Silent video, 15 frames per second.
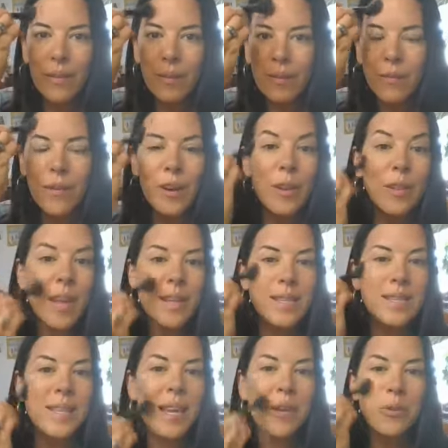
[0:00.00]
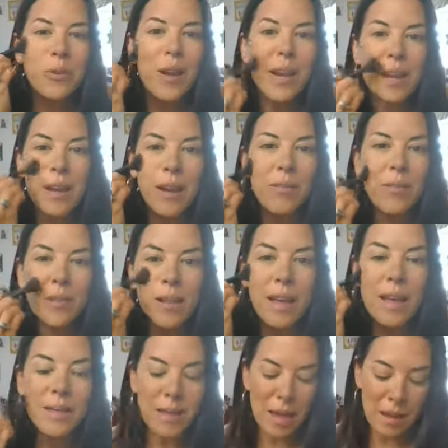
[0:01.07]
very light skinned right now.
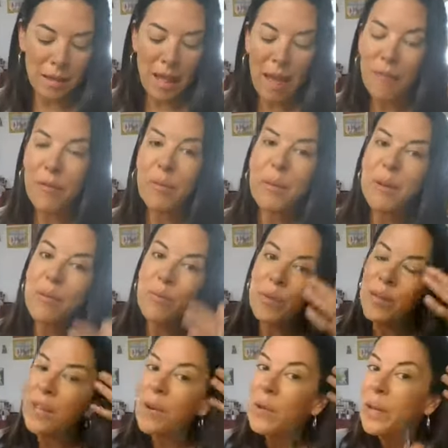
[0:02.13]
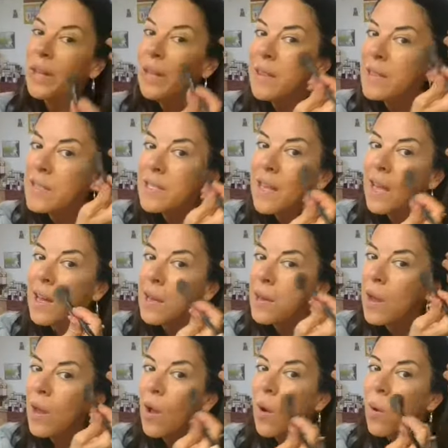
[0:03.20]
I haven't been really going in the
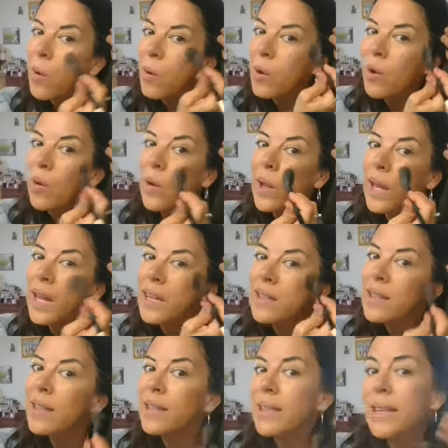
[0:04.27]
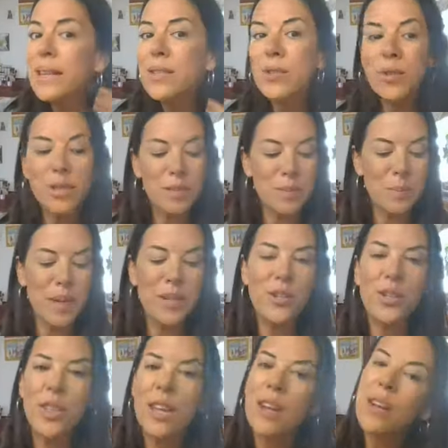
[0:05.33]
sun or going to the desert as
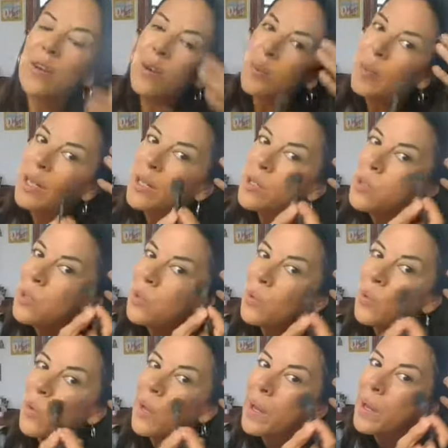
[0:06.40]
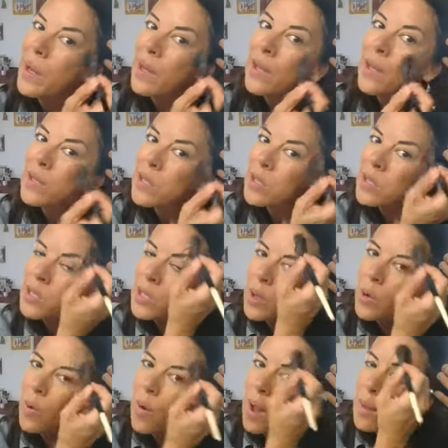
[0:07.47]
much that I normally do.
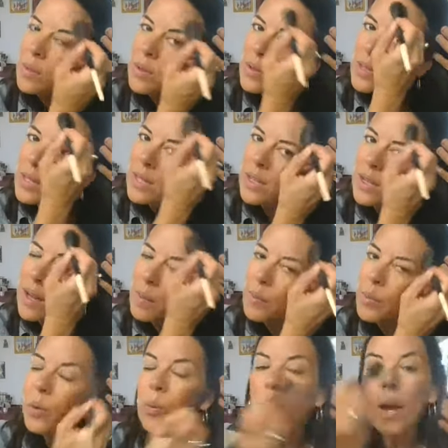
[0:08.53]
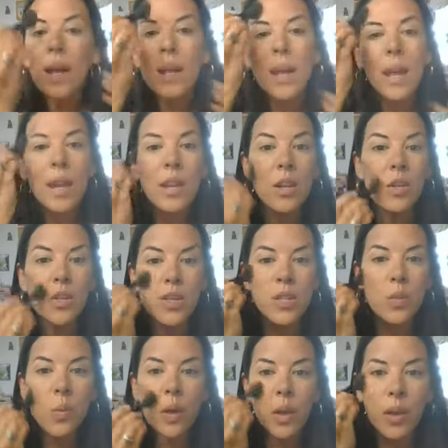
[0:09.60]
So I'm using the number 1, and you
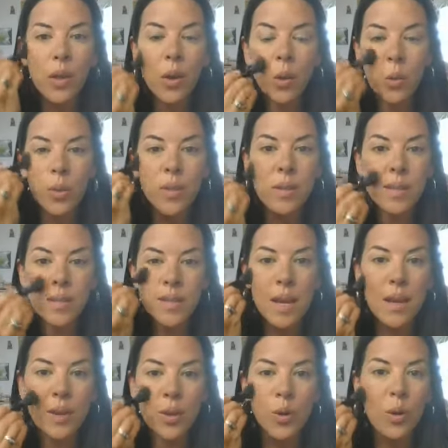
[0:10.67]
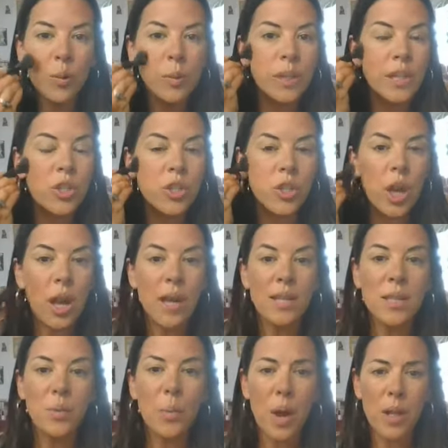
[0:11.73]
just want to go where the sun normally
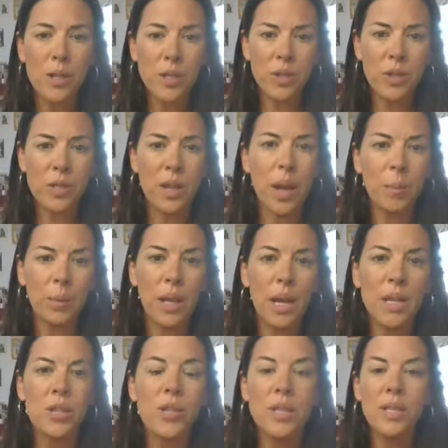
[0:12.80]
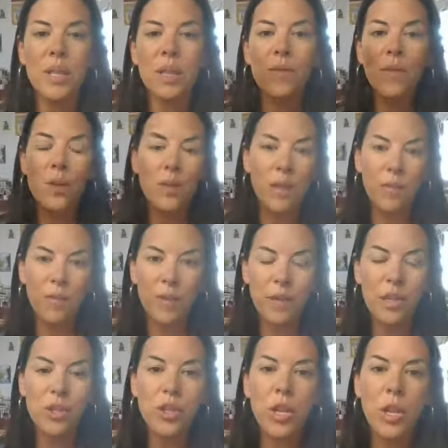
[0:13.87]
shines. Bronzer is not blush. This gives you
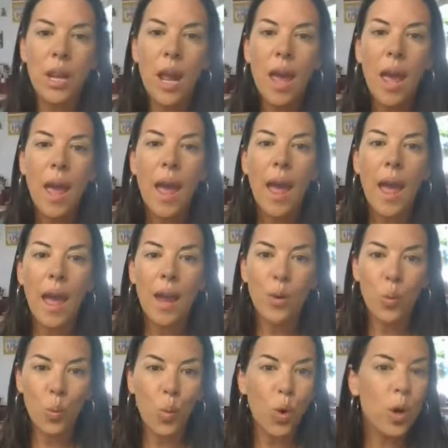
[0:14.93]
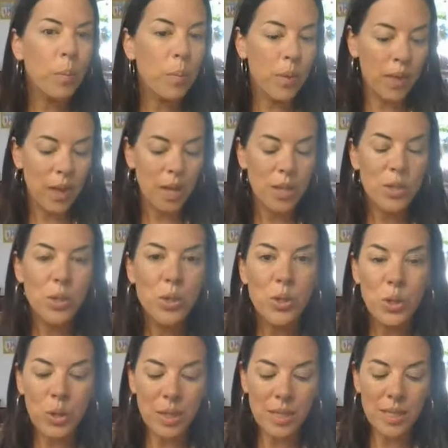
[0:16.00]
definition and warmth. So as
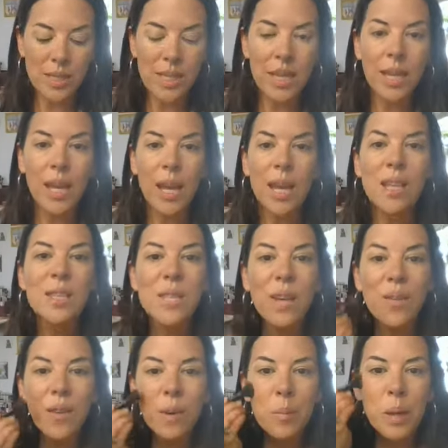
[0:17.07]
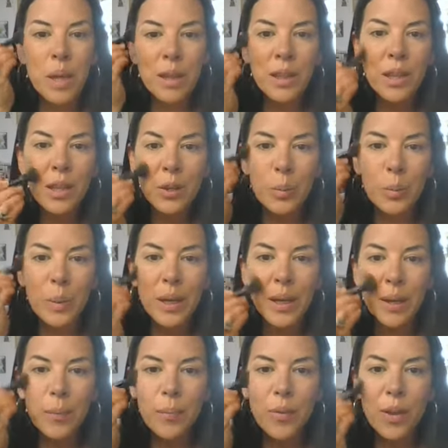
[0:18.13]
you can see, it's giving me a little
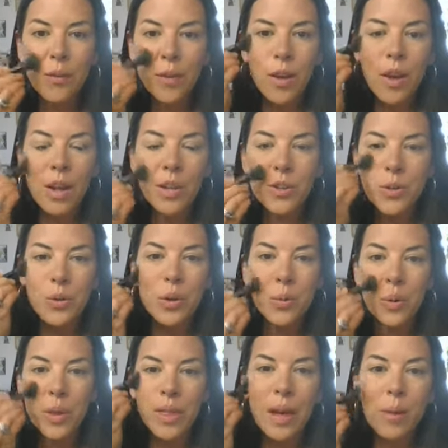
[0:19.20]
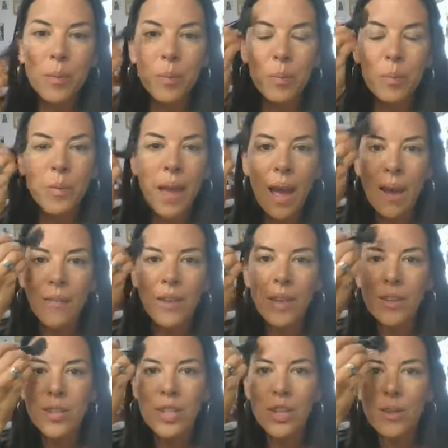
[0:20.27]
bit of a contour without
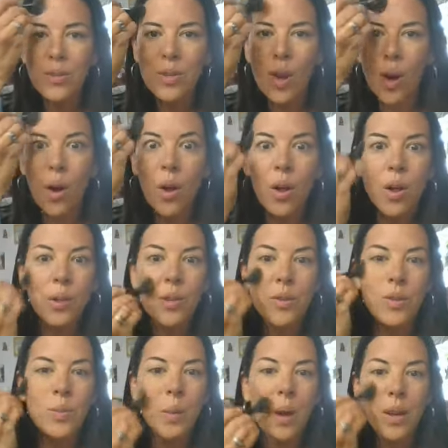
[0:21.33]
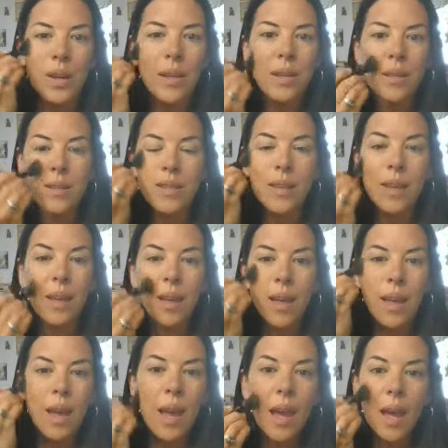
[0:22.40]
having to use all those products,
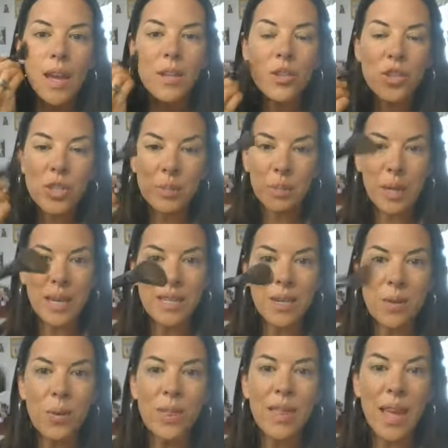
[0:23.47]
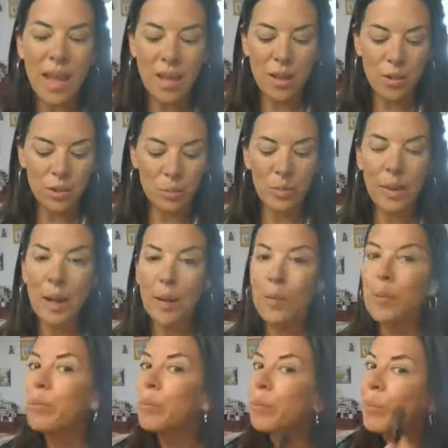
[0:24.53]
and just blending with the angled
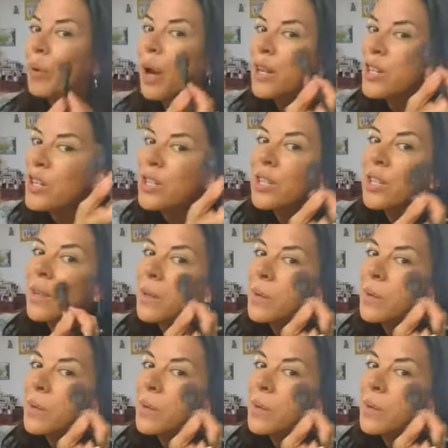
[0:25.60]
brush